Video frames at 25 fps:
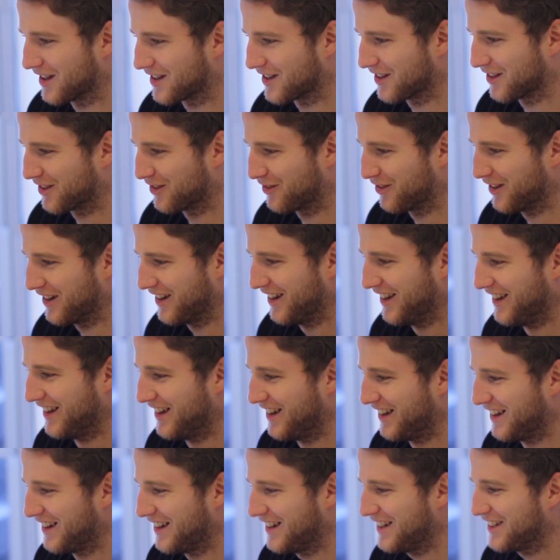that's a great.
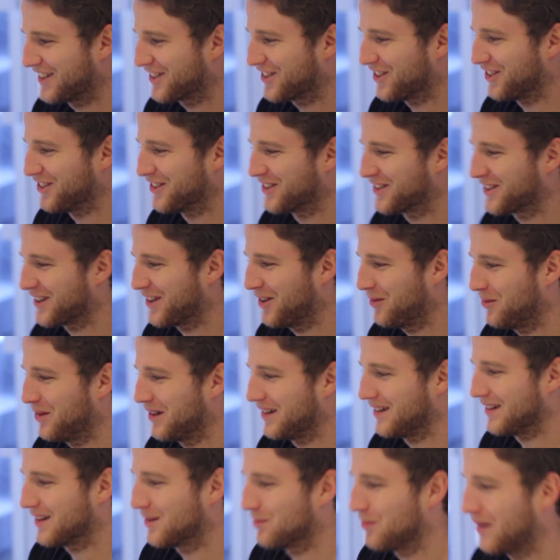He's gone
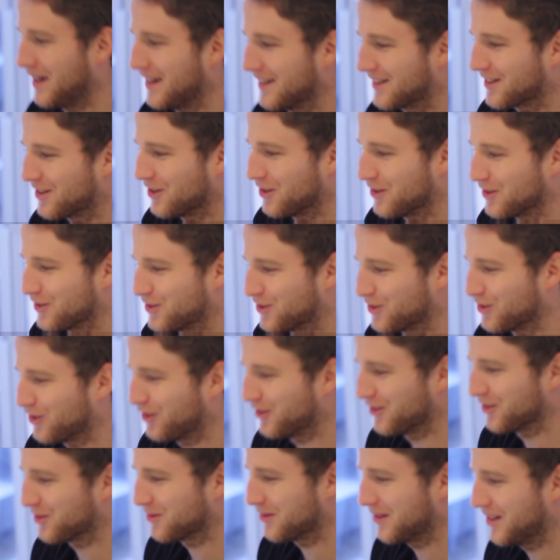celebrating his mate's got a
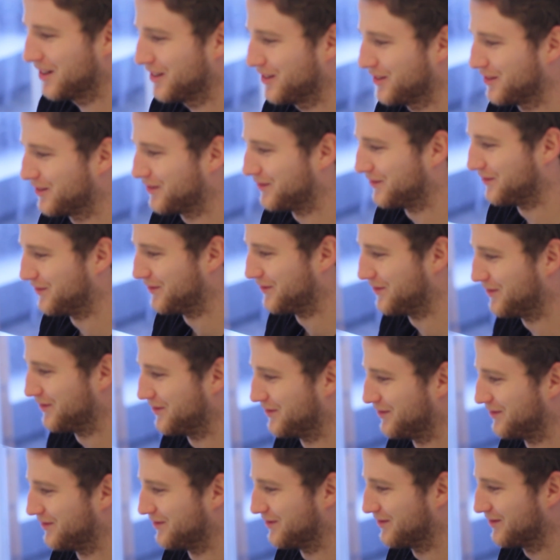short as well.
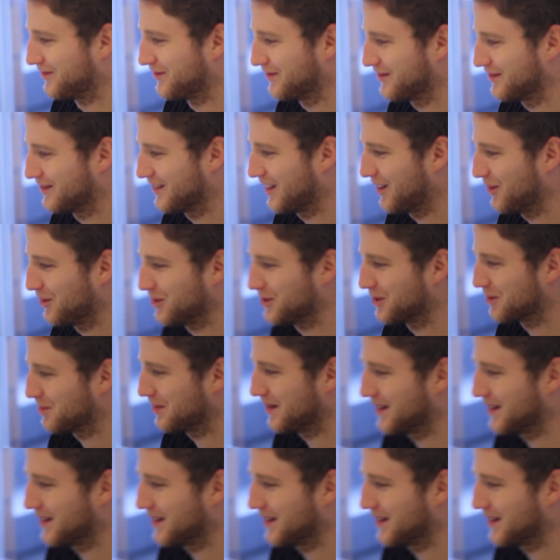I would